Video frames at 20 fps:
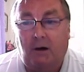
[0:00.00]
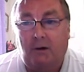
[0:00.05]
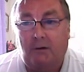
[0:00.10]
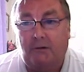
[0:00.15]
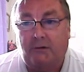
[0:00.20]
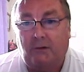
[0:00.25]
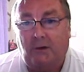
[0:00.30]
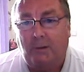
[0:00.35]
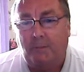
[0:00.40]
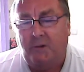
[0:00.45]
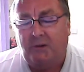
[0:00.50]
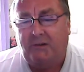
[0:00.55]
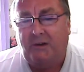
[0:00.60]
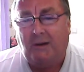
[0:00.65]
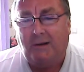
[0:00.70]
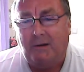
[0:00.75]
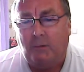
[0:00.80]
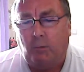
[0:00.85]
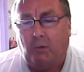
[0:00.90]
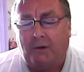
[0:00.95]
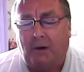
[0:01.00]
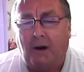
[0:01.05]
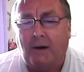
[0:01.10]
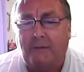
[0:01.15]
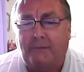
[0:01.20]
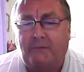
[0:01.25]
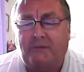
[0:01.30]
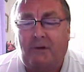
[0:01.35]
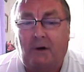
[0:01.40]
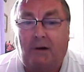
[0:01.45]
So let me tell you what
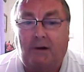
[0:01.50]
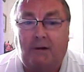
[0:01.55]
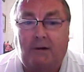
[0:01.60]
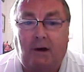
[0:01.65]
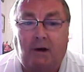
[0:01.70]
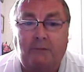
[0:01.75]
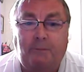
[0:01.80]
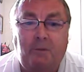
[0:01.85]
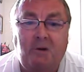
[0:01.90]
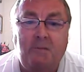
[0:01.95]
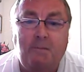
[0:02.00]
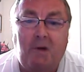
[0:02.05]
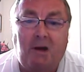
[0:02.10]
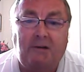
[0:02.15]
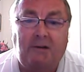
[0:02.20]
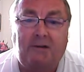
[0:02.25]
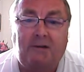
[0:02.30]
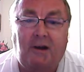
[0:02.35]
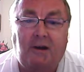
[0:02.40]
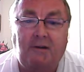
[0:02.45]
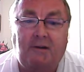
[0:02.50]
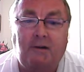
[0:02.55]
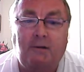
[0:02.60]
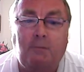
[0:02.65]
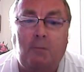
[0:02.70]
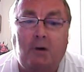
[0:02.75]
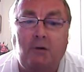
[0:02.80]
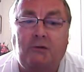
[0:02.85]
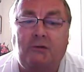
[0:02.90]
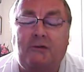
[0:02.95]
I've done. I've been meditating
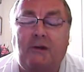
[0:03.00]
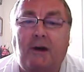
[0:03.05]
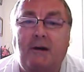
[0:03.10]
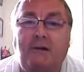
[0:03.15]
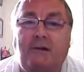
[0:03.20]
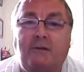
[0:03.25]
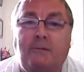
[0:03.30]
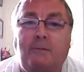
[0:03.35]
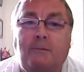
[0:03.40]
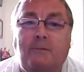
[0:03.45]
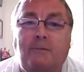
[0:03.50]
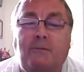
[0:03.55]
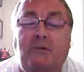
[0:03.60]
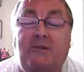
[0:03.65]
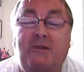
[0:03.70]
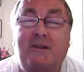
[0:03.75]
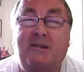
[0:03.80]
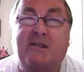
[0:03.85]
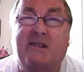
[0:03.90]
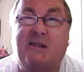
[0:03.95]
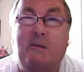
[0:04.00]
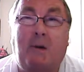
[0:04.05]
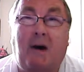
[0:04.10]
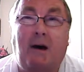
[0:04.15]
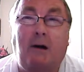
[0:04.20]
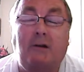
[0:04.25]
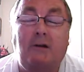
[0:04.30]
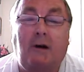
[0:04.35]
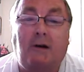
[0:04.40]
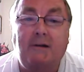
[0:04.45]
most days since
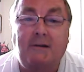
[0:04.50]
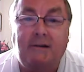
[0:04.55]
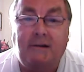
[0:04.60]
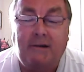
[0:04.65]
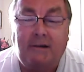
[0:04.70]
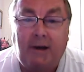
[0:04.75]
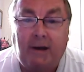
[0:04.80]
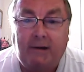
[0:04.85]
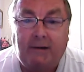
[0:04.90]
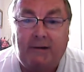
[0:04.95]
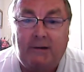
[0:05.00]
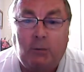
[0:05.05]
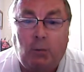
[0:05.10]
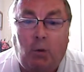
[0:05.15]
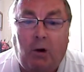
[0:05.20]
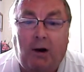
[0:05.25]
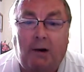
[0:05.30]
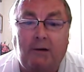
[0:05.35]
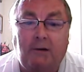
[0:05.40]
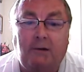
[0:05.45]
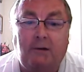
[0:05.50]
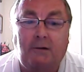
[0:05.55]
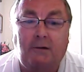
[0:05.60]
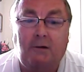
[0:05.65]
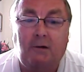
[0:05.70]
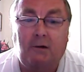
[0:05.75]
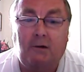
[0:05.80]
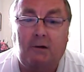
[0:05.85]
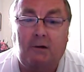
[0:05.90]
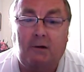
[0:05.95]
about 1981,
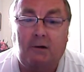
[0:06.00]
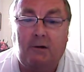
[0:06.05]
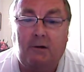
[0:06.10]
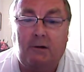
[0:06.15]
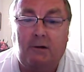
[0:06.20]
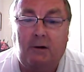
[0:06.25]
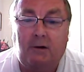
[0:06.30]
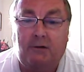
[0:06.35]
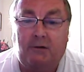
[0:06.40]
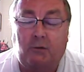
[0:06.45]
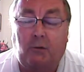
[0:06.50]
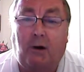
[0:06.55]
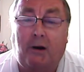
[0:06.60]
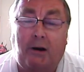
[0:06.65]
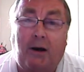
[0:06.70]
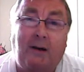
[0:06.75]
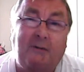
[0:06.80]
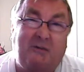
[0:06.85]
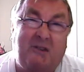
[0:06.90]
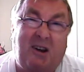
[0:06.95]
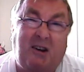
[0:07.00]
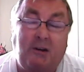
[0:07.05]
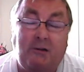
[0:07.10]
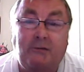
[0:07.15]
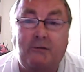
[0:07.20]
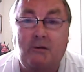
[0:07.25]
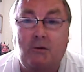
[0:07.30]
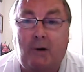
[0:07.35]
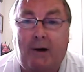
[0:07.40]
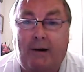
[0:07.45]
so I have done a
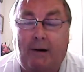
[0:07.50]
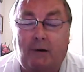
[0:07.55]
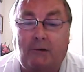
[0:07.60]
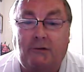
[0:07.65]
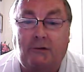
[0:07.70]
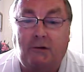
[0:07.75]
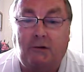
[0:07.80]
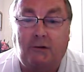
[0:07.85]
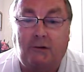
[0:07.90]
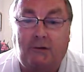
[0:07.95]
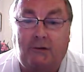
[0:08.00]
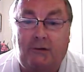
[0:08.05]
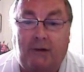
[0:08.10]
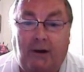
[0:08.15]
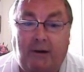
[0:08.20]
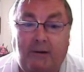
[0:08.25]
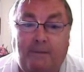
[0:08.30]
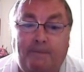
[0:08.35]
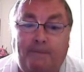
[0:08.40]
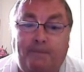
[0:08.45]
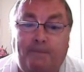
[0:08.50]
few hours, you could say.